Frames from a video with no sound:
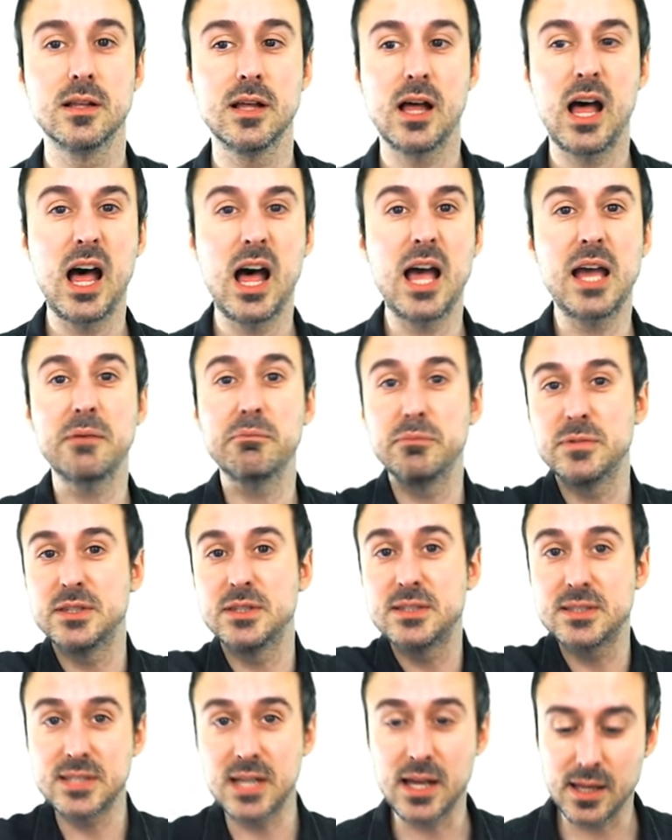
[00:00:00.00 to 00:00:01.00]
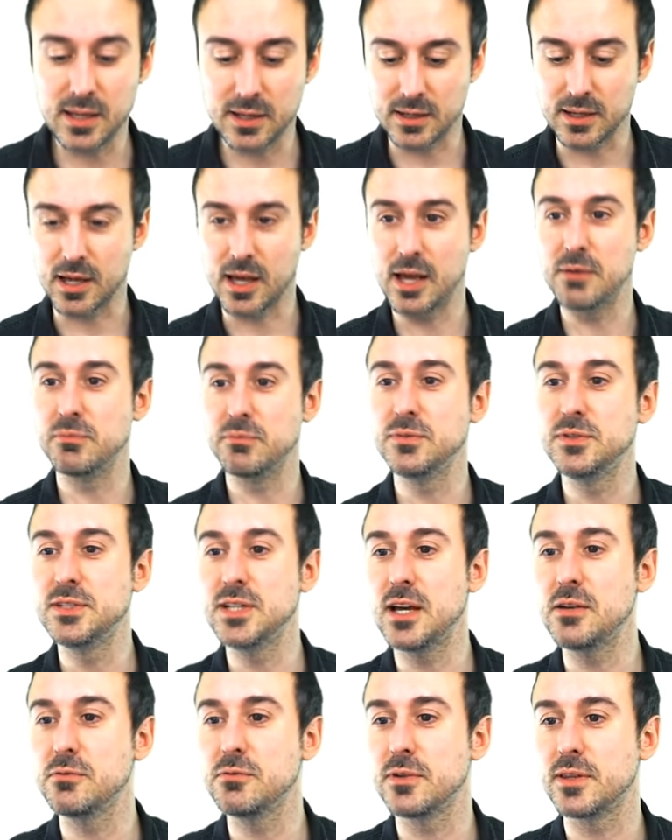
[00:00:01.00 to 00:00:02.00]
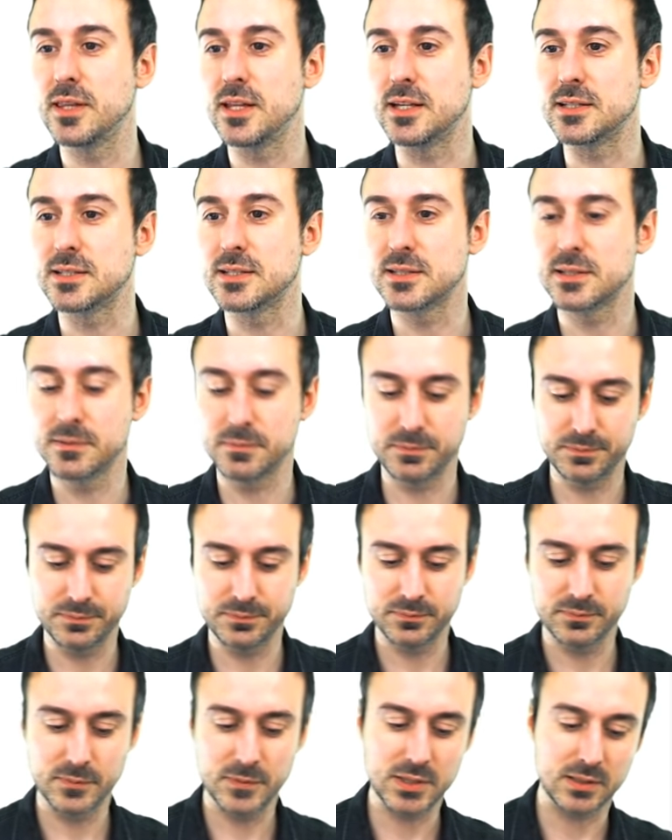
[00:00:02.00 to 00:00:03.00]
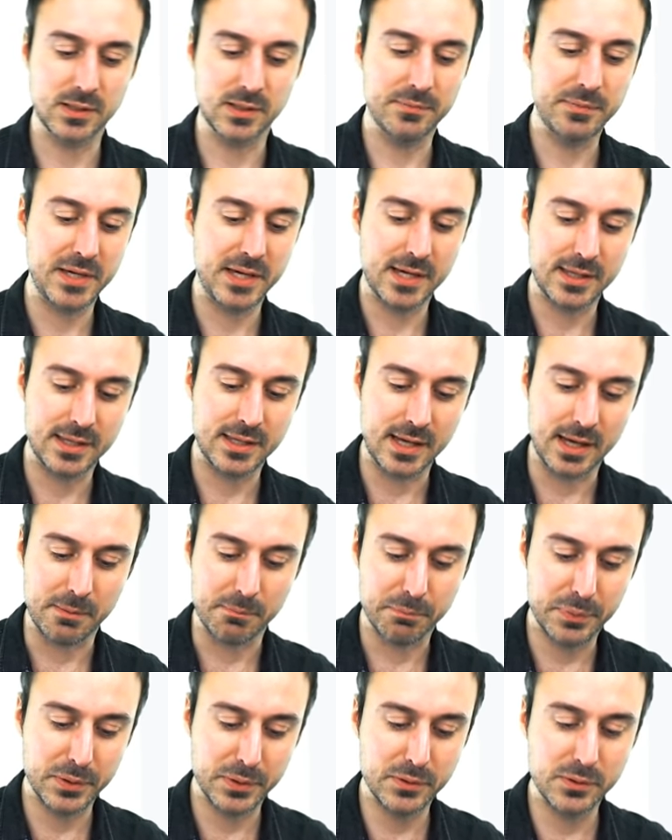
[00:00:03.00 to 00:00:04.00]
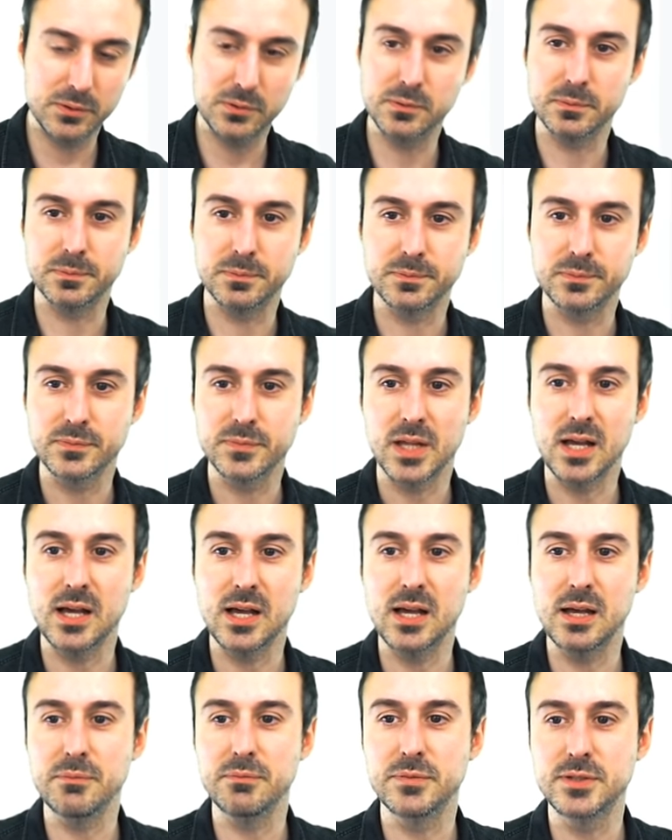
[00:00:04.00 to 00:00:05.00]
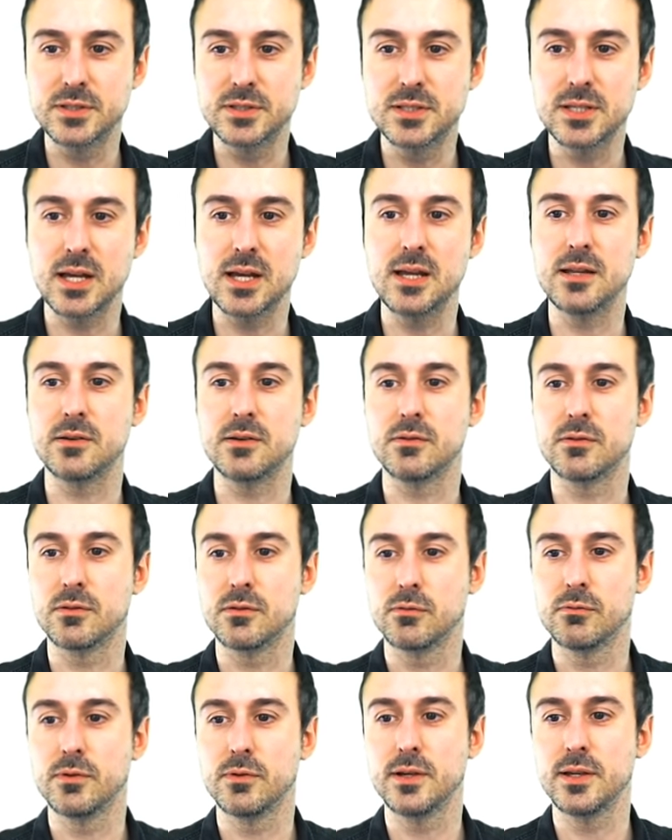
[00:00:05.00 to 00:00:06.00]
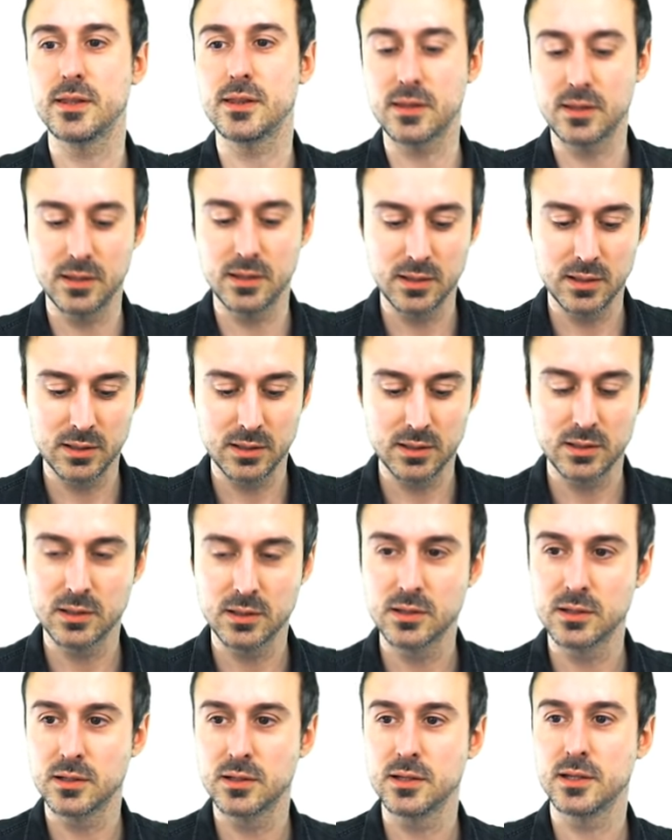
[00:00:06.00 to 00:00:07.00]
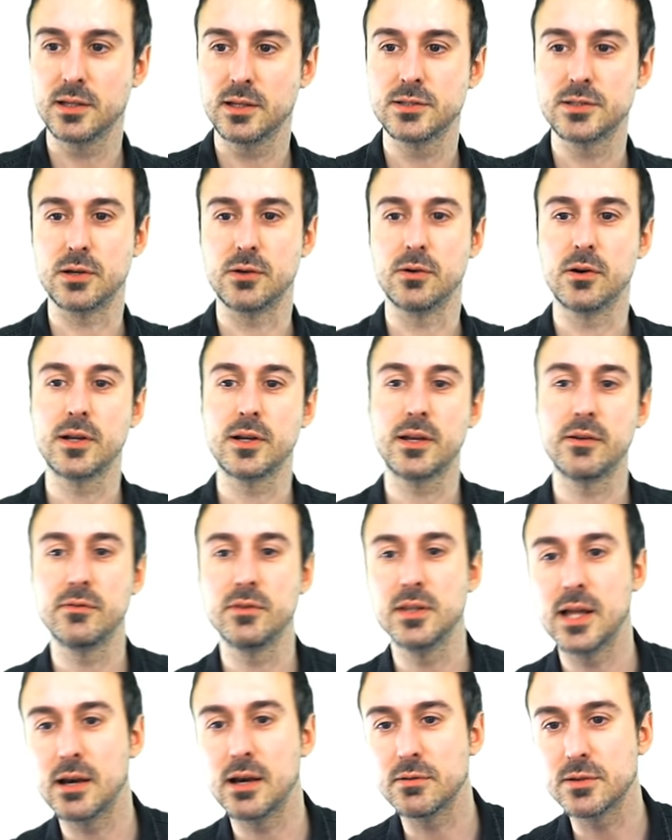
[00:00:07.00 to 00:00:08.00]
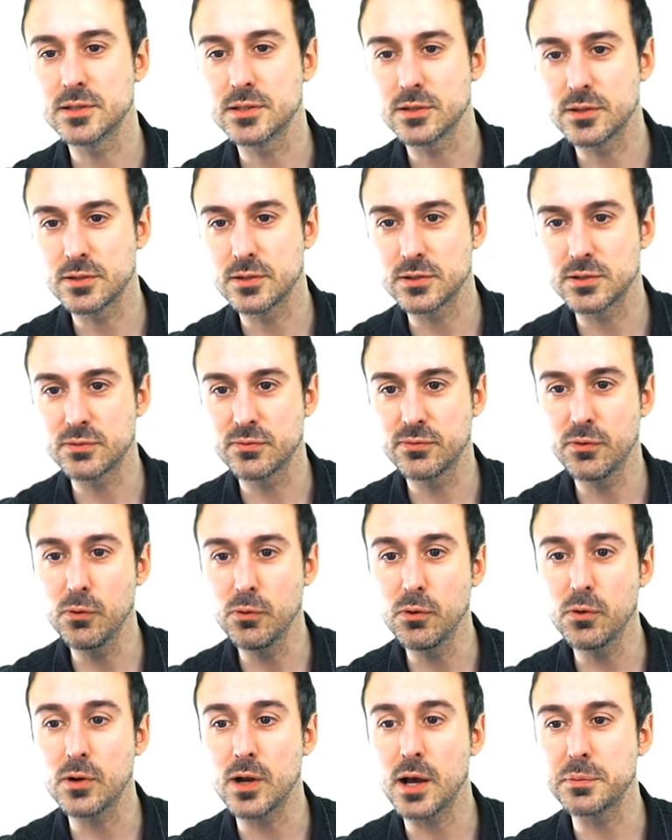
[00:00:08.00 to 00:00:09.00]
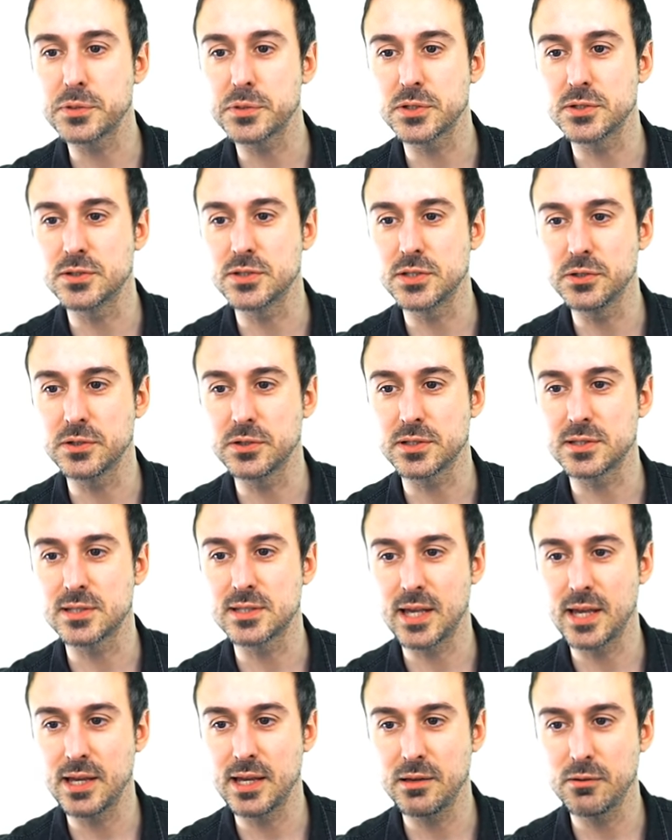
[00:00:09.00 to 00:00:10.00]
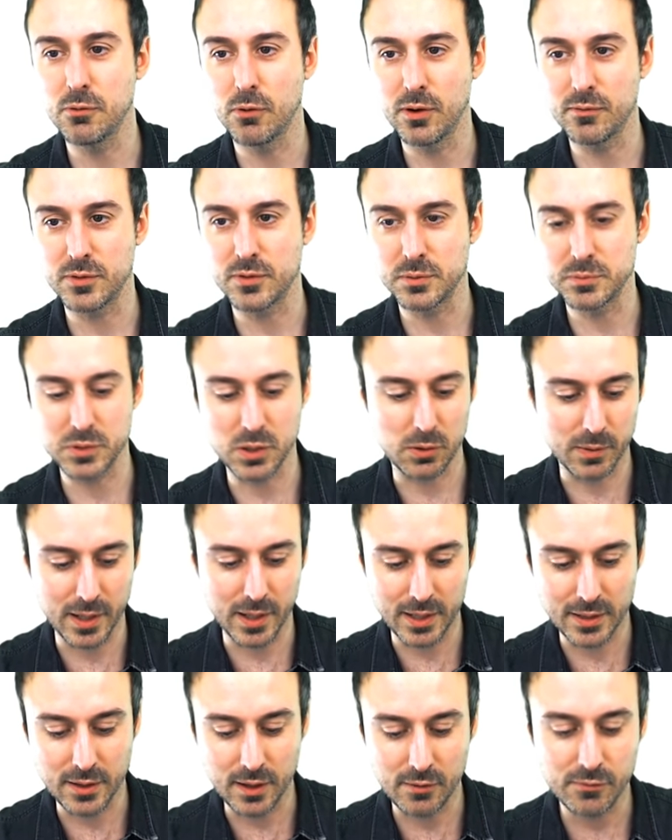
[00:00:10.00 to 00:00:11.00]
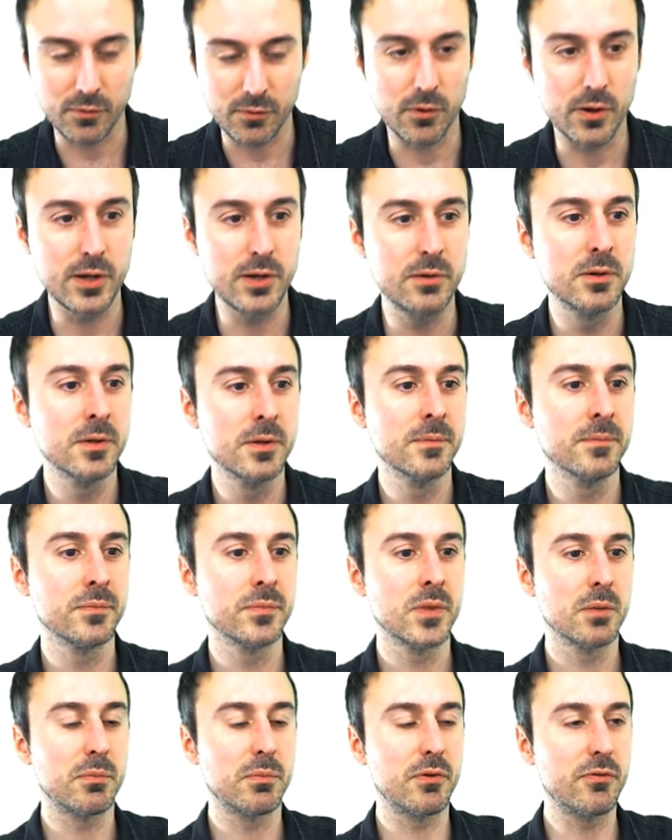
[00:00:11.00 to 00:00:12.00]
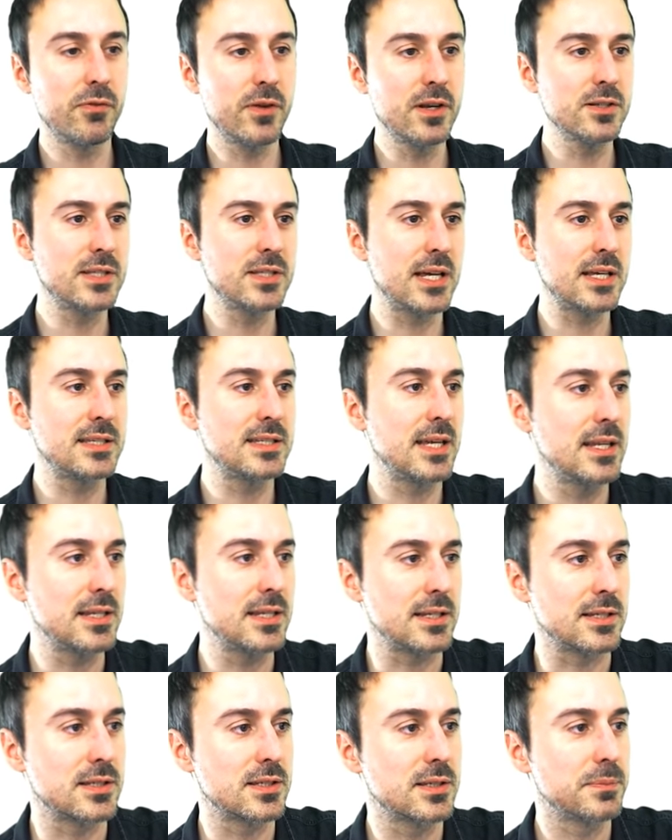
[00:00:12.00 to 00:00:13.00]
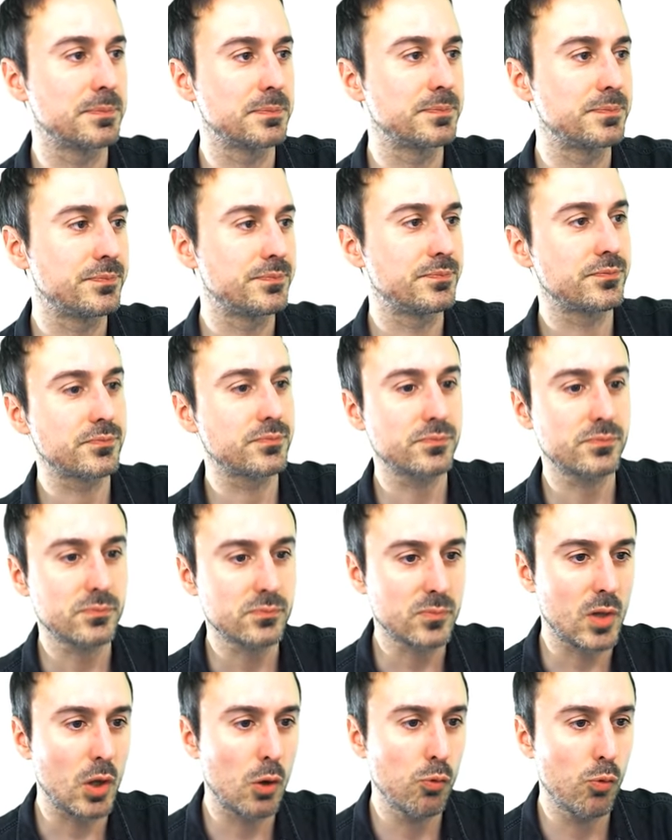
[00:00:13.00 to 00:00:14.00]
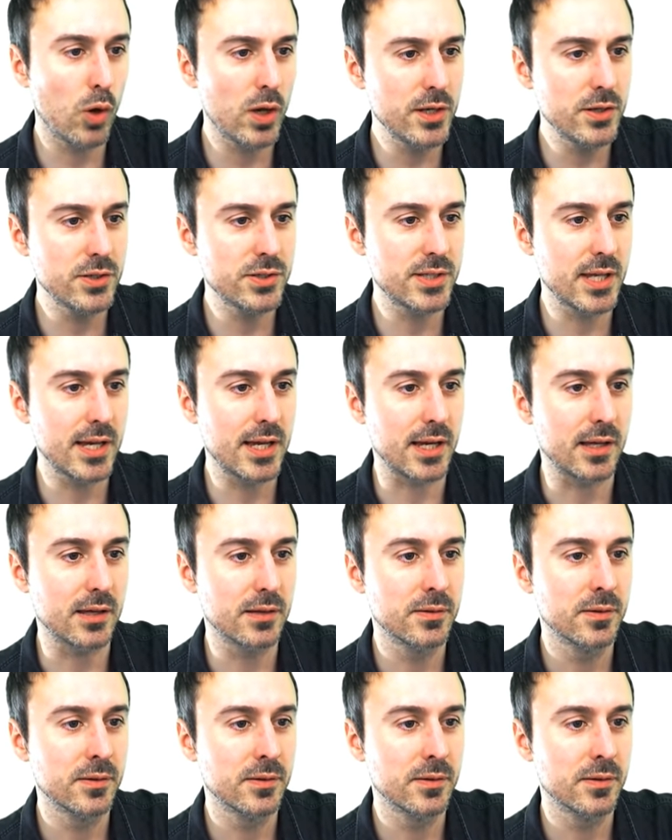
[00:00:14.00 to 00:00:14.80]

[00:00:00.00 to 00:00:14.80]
I'm done, I'm done with this. So let me add that, boom, I'm done with, so I'll give you that one. So there's four options you can say, one of them's already done for you, but finish that sentence. What do you say?